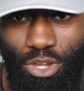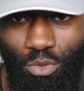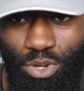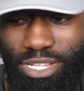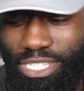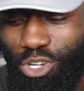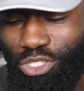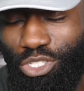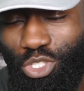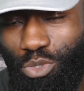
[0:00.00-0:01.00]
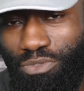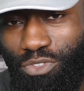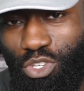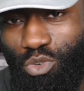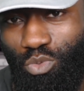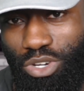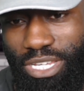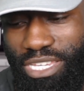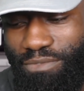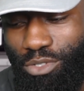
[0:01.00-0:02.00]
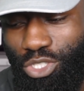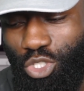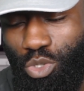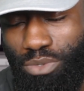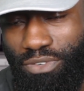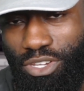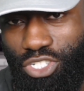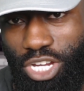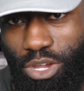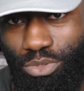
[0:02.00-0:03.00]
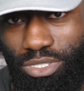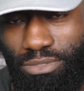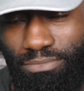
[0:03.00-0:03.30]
What has it got to do with you, what Yve wants to do with her child?